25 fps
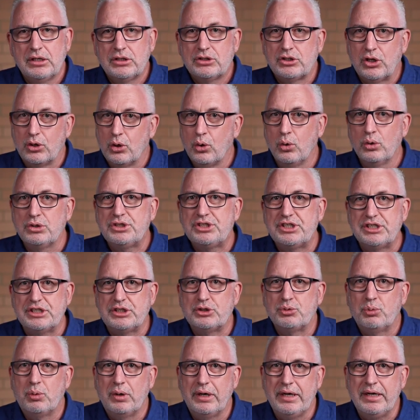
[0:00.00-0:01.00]
To launch
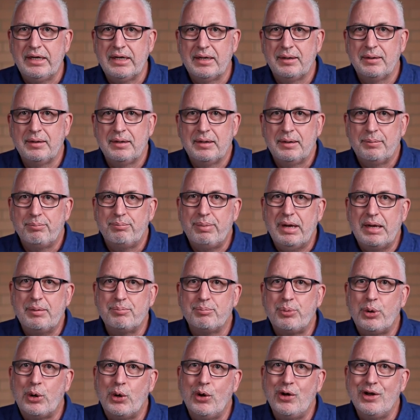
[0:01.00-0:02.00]
this week,
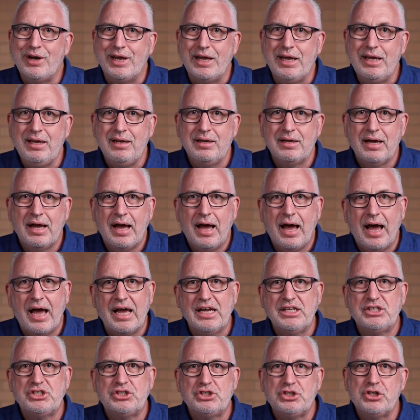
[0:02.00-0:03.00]
Ben Purdy,
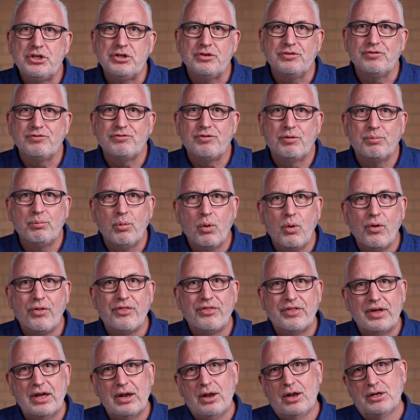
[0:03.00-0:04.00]
a student from Moore
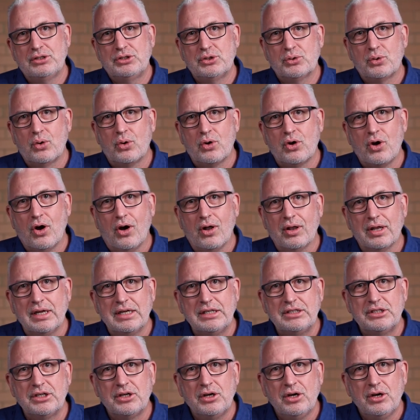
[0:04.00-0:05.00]
Theological
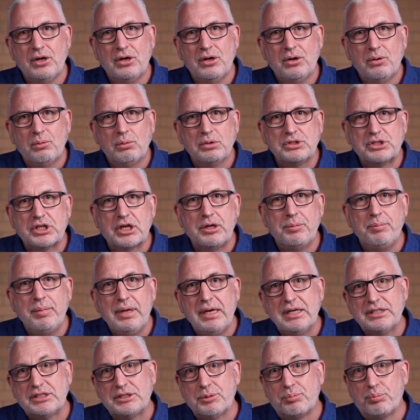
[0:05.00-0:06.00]
College, was
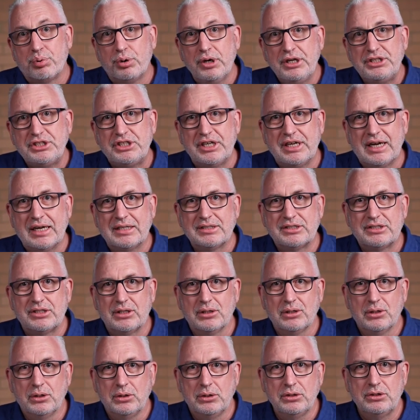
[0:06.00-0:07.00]
committed to preaching at
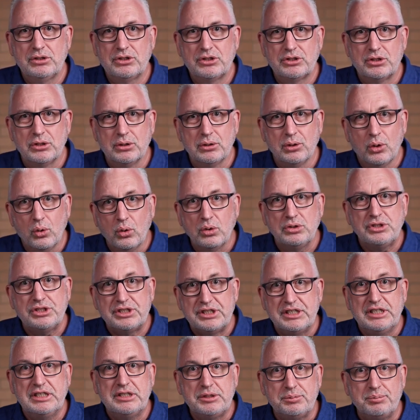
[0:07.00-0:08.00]
St Luke's to
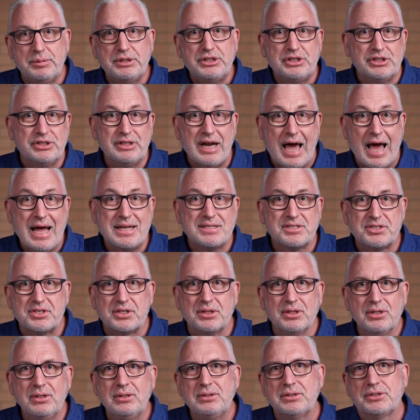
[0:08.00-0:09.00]
launch this mission at
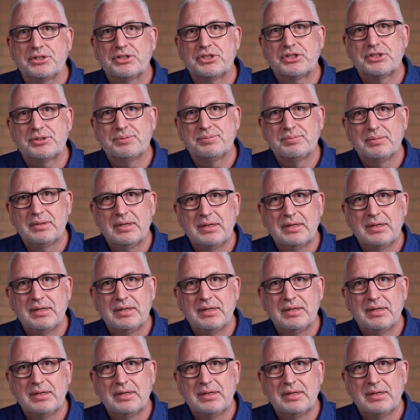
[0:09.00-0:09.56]
St Luke's.